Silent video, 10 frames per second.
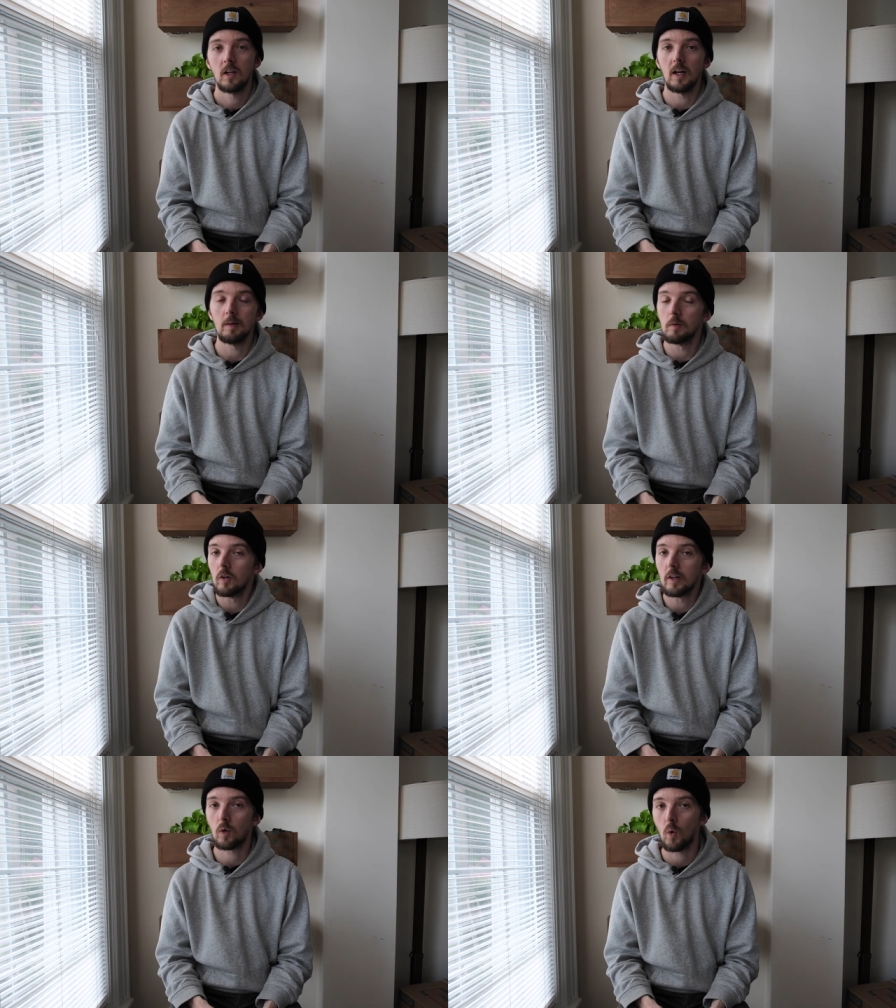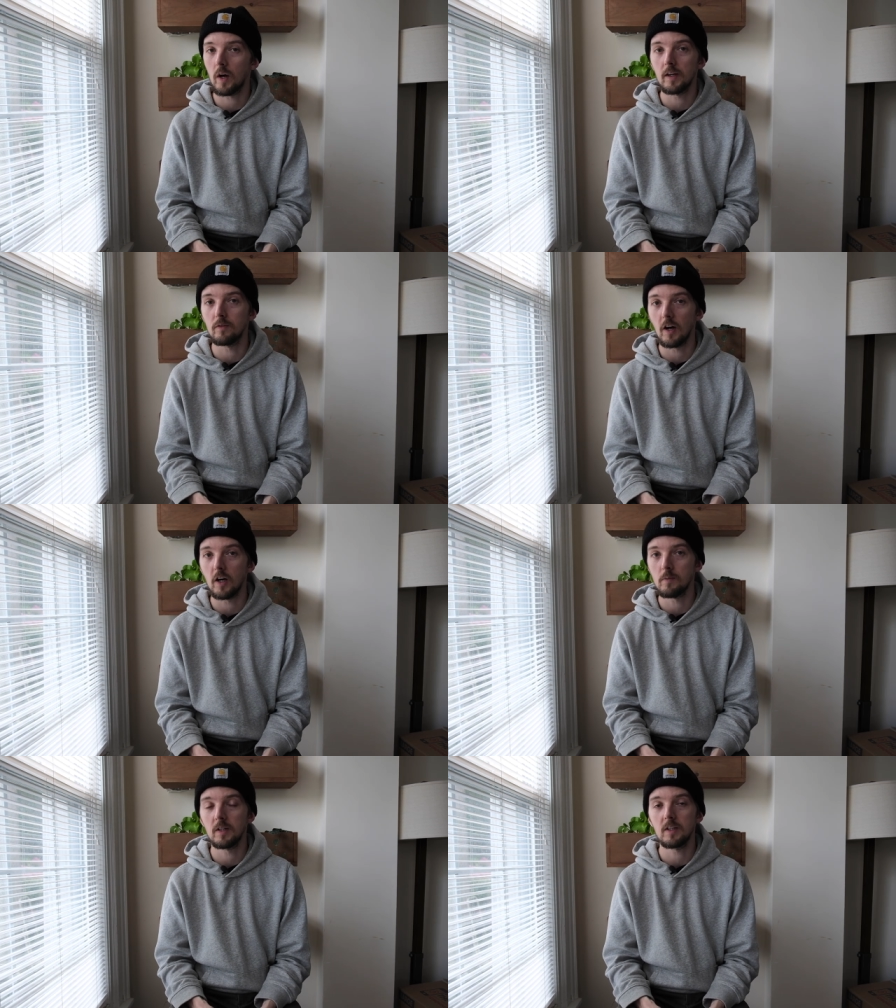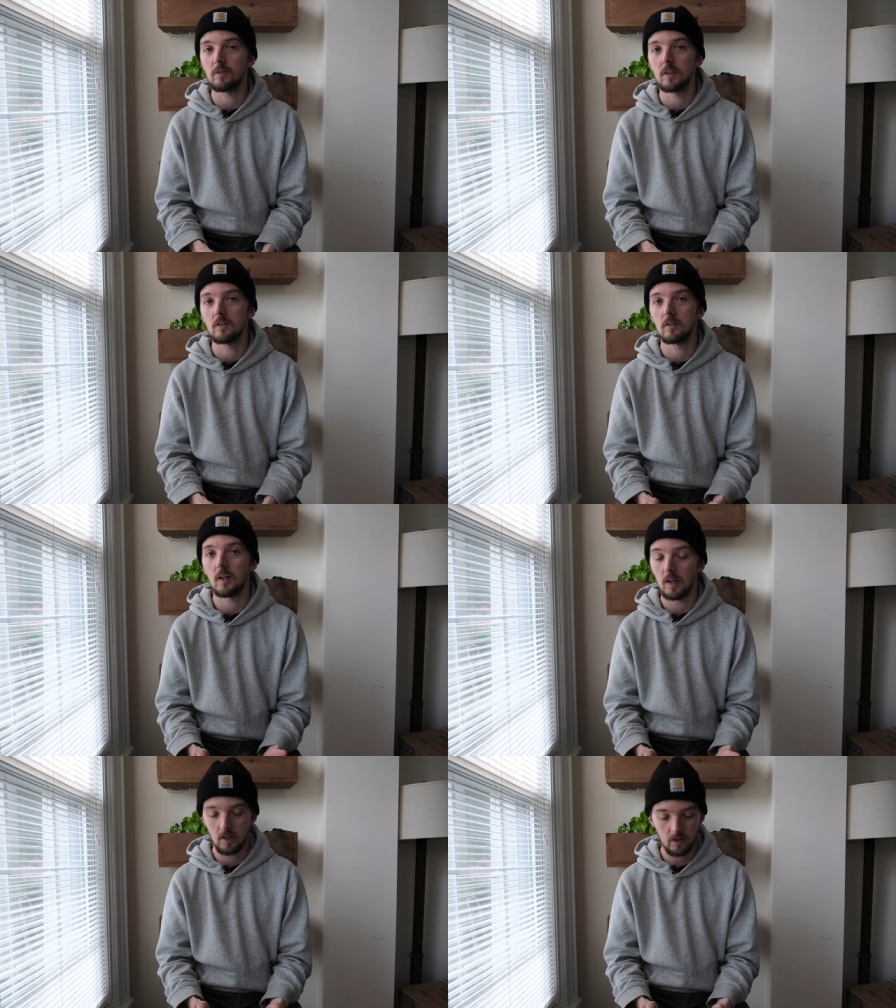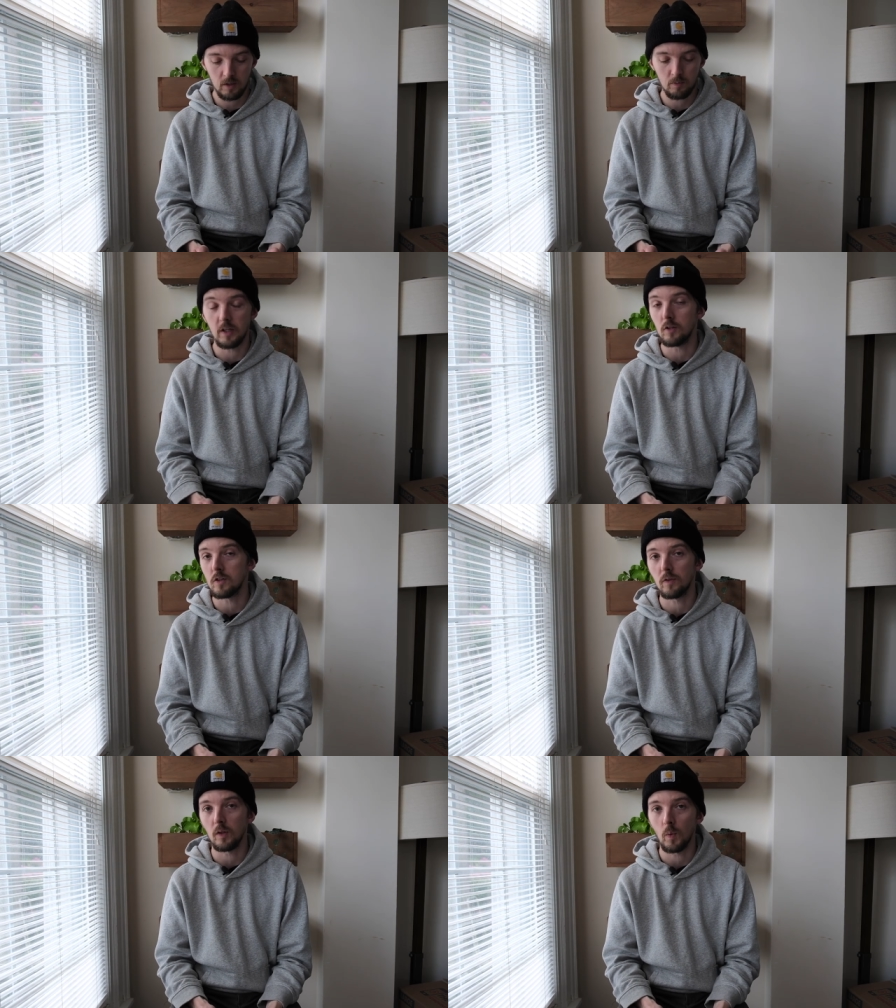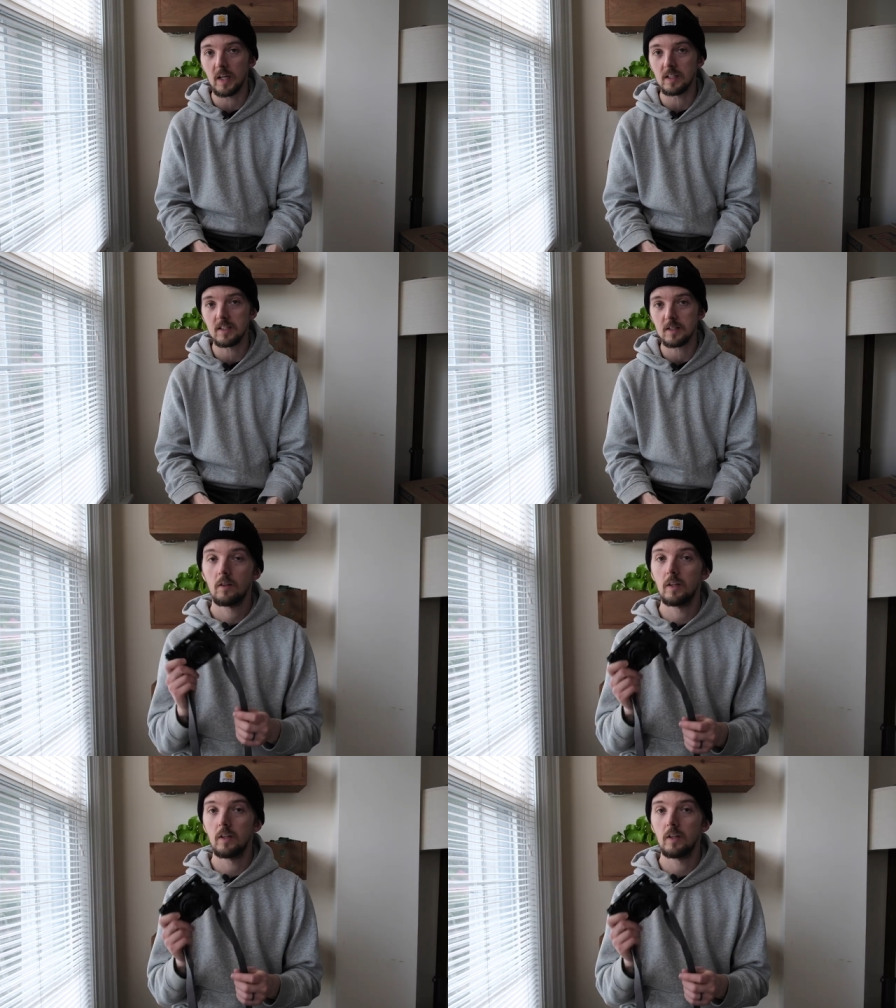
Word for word: Um, or in a quiet environment even, uh, that's pretty useful at weddings.